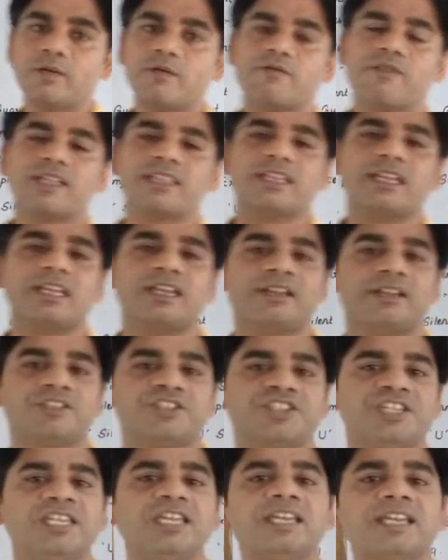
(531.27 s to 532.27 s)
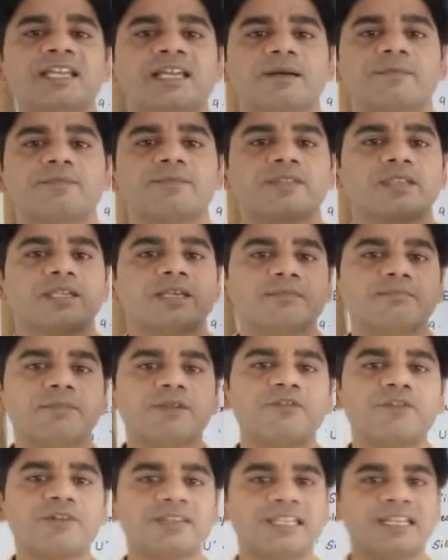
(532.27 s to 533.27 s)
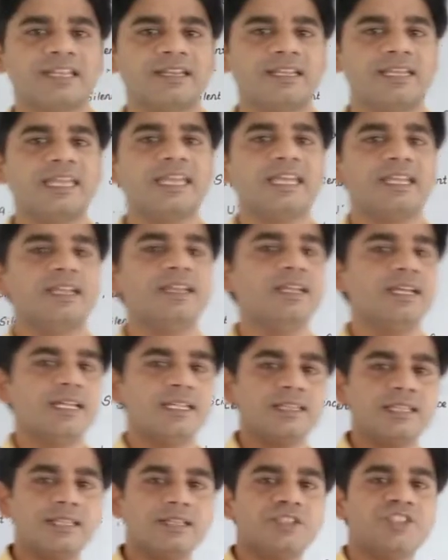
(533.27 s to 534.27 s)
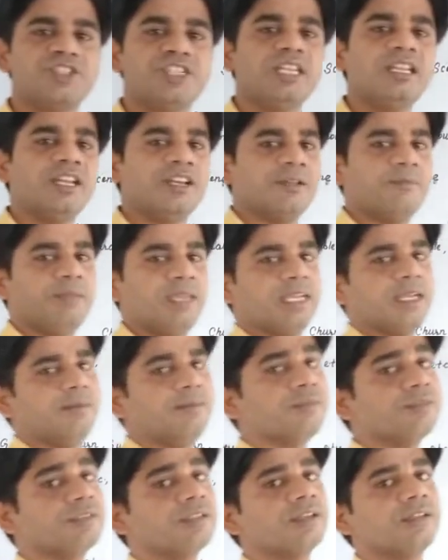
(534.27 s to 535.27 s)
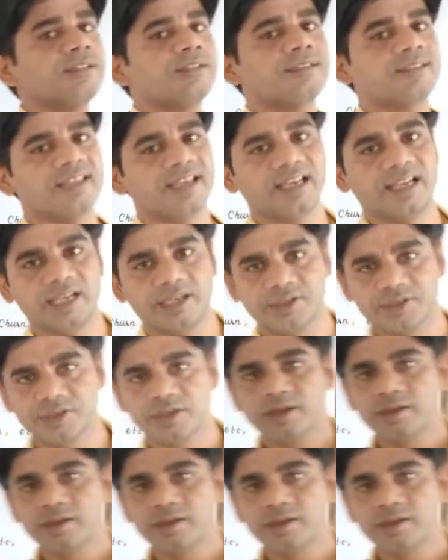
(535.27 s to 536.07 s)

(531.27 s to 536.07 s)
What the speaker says: When the letter G comes before the letter N, then the G letter becomes silent.